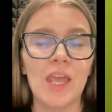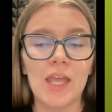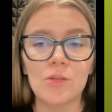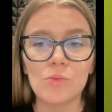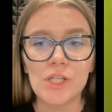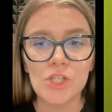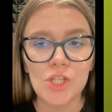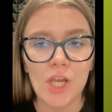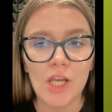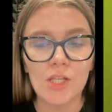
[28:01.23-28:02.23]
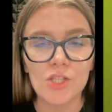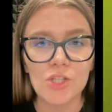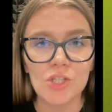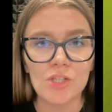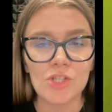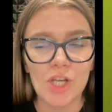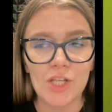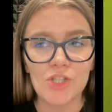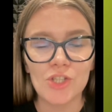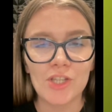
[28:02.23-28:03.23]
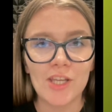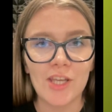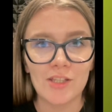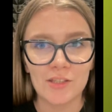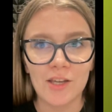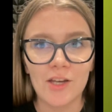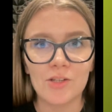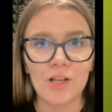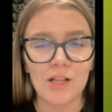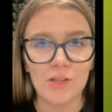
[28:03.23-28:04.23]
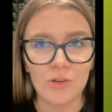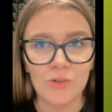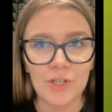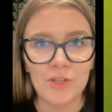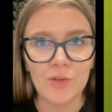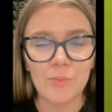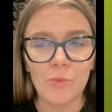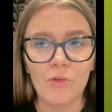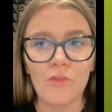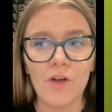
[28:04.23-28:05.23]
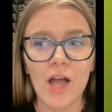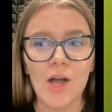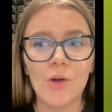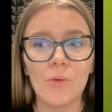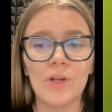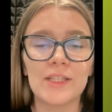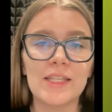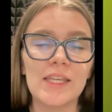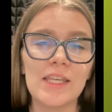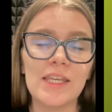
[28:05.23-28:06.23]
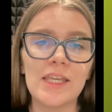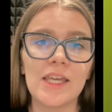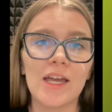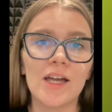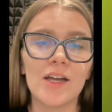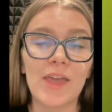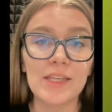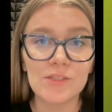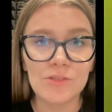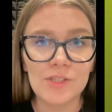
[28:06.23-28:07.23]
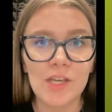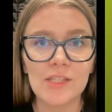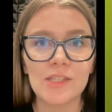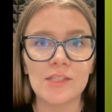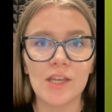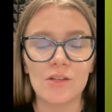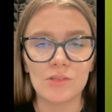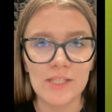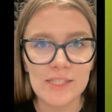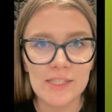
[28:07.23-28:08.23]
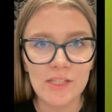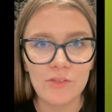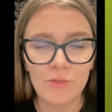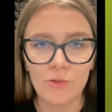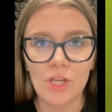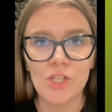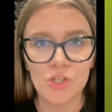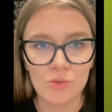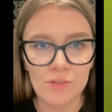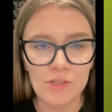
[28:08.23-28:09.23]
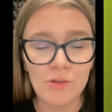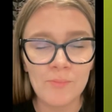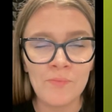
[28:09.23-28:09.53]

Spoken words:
And we changed the entire algorithm of how the exercises are listed for each user.